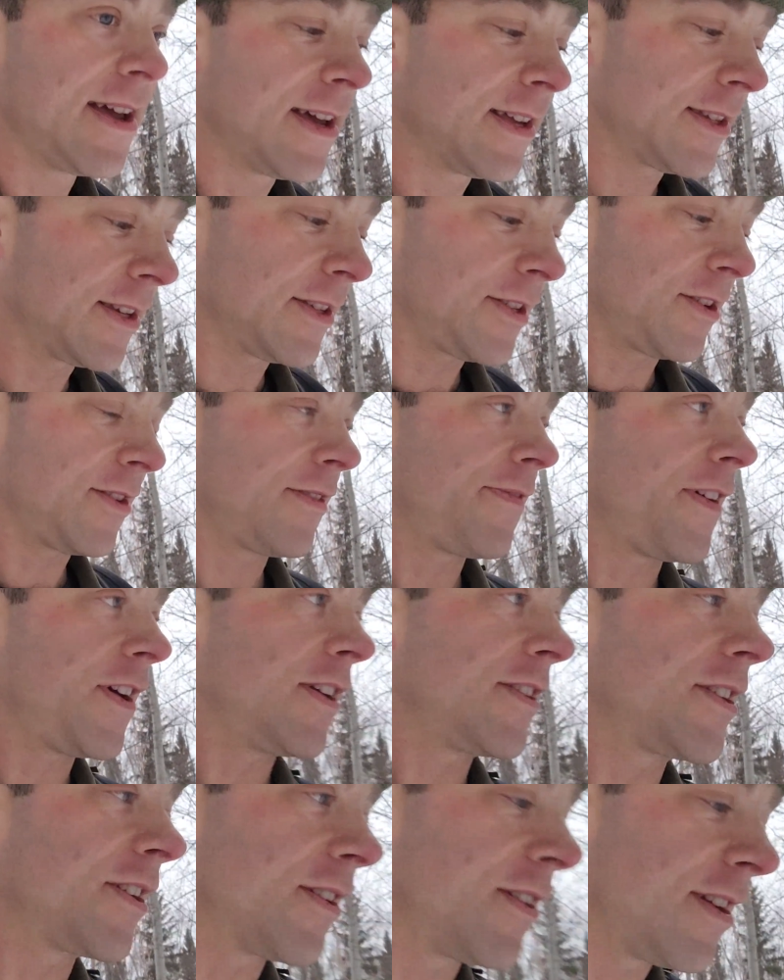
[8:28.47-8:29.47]
So far
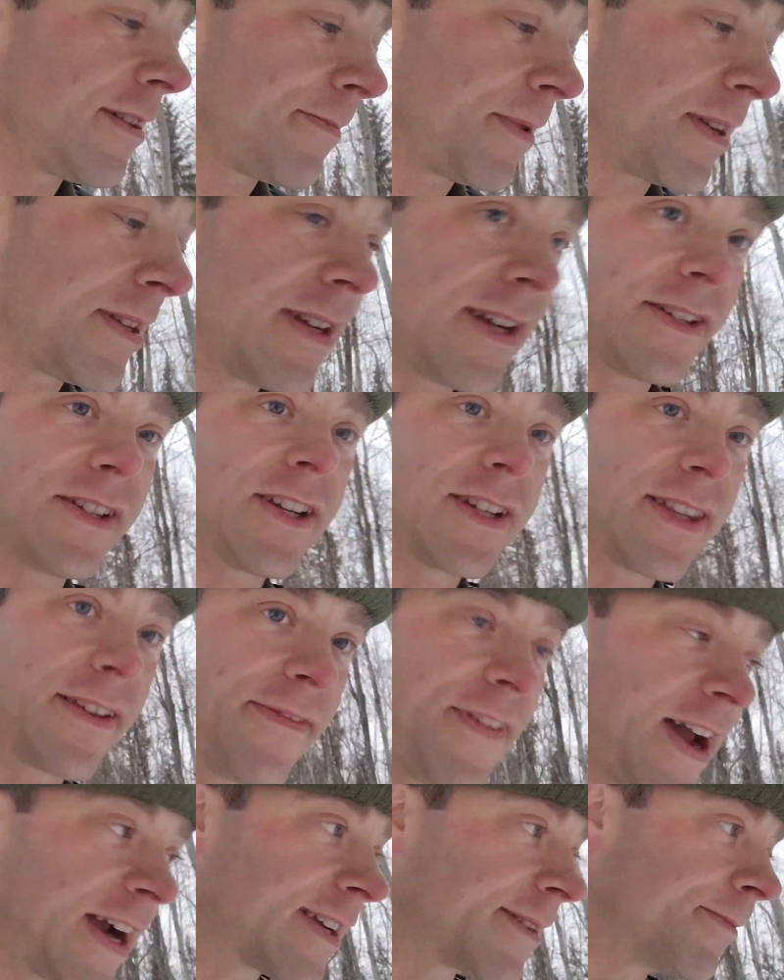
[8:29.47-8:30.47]
so good, but it's not just the
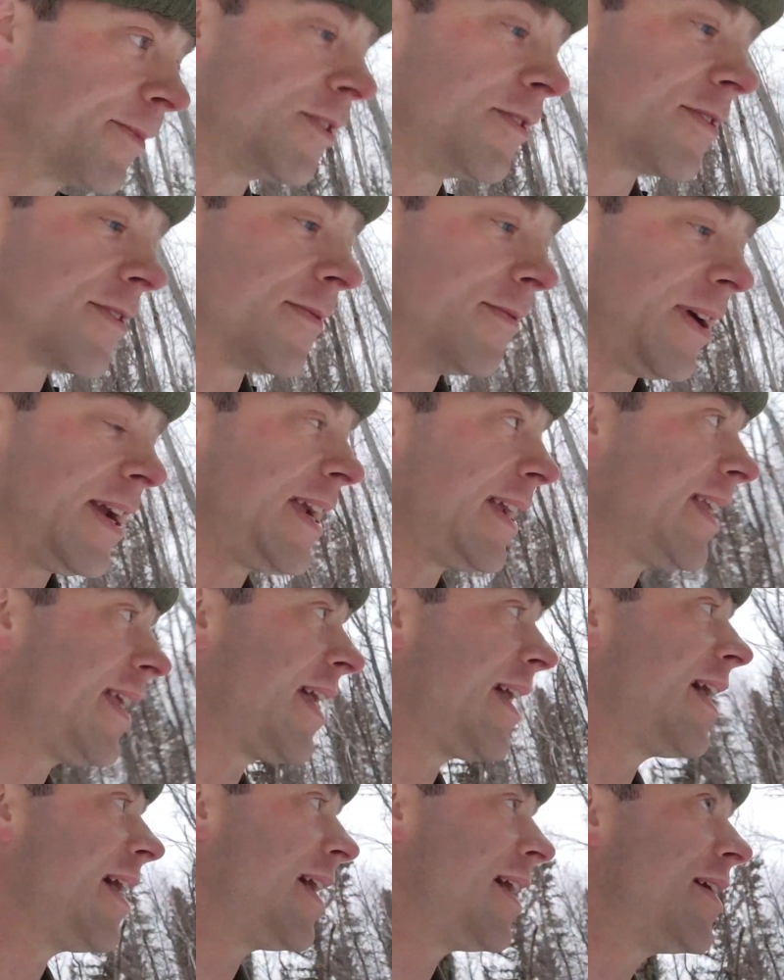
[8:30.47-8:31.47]
fact I'm losing weight.
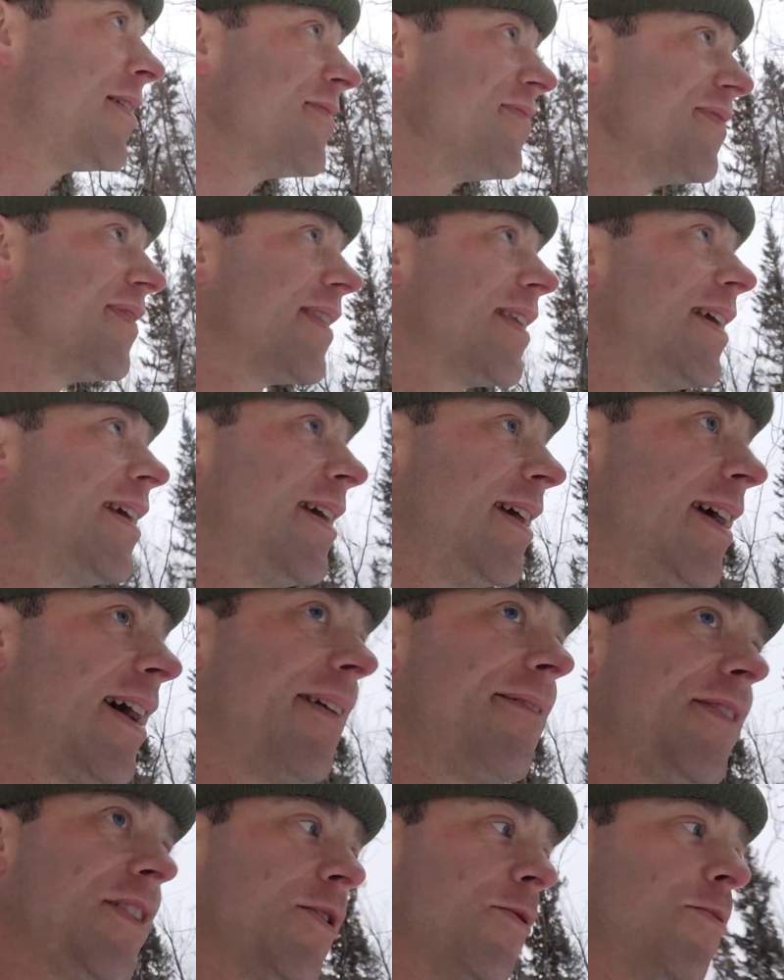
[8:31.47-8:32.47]
I
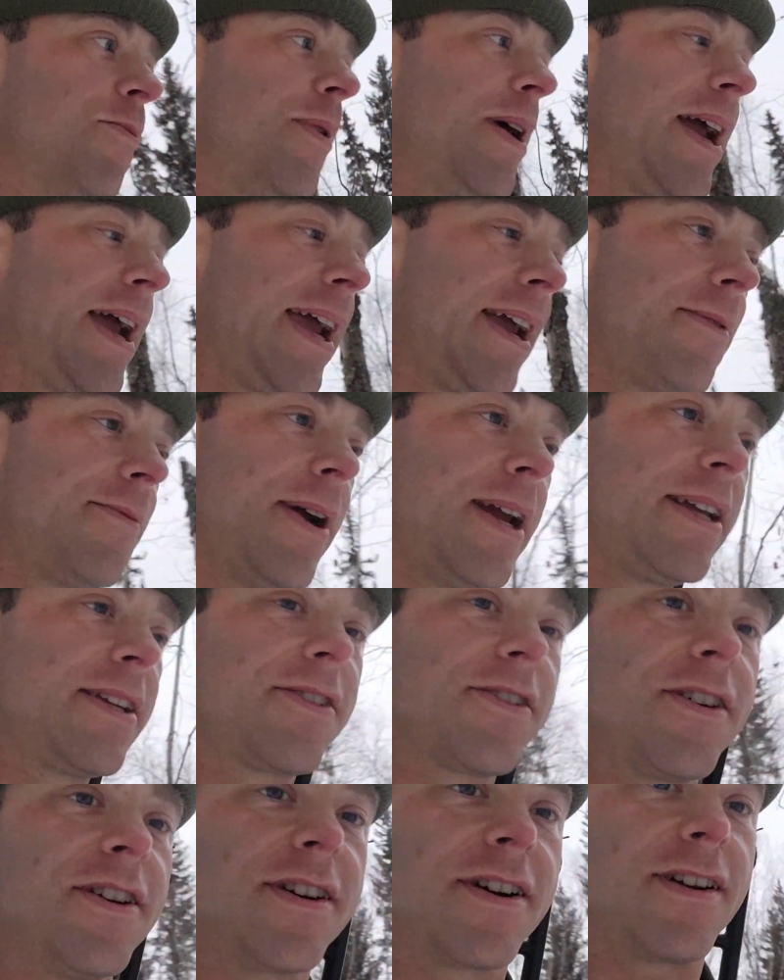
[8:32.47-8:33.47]
feel way
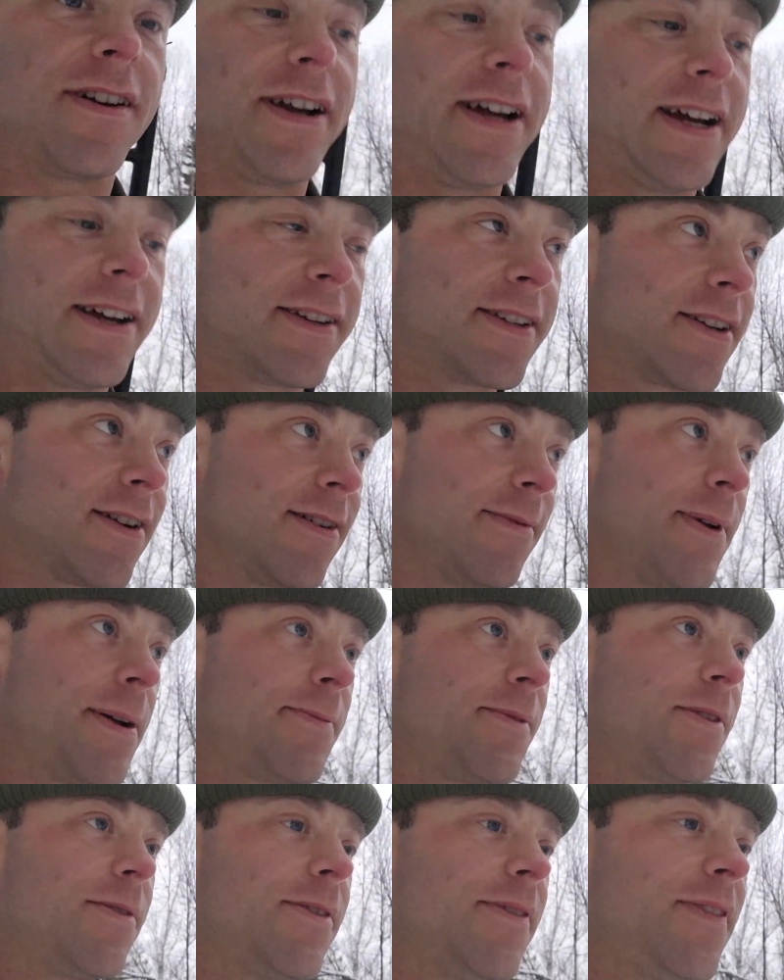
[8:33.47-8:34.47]
stronger now. So I'm up
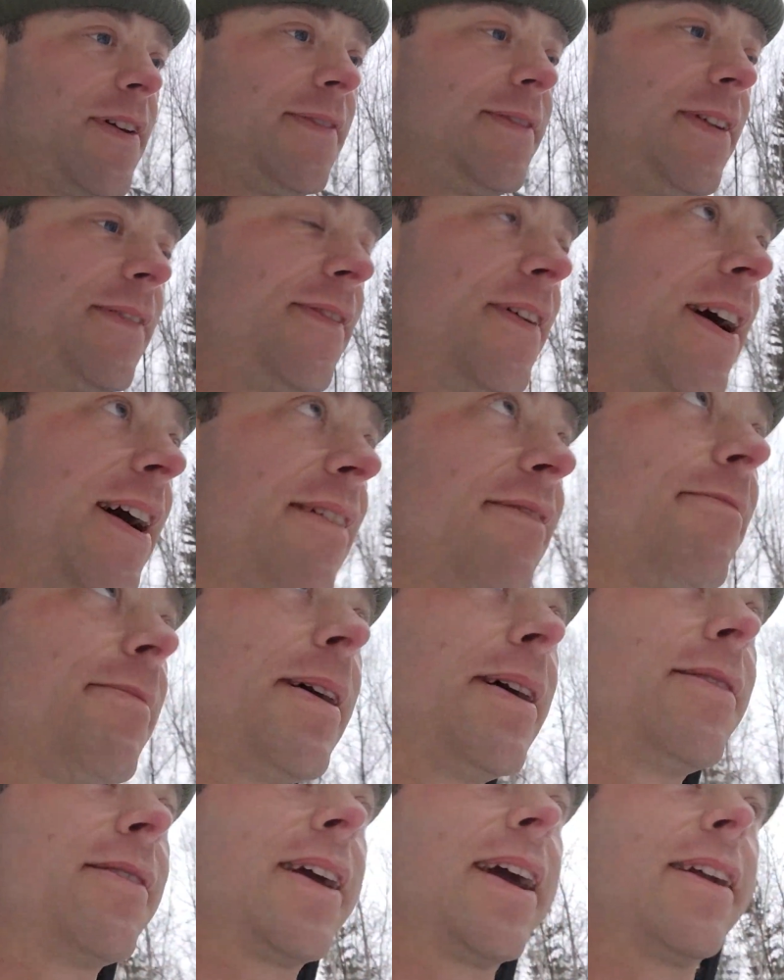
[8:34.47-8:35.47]
to a
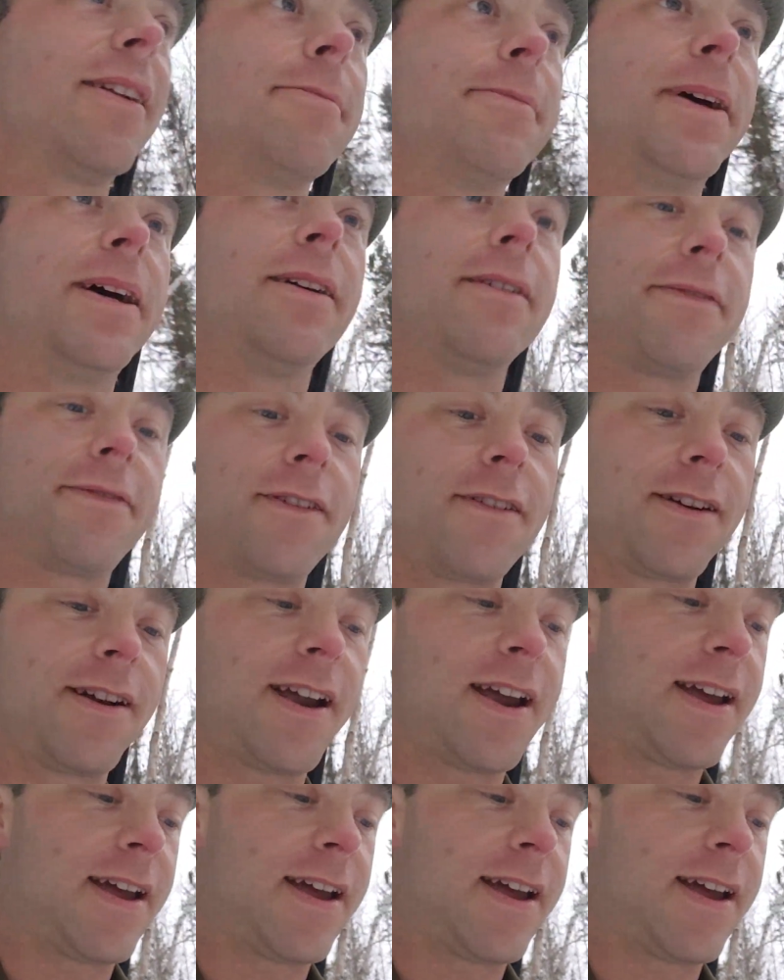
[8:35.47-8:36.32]
55-pound kettlebell for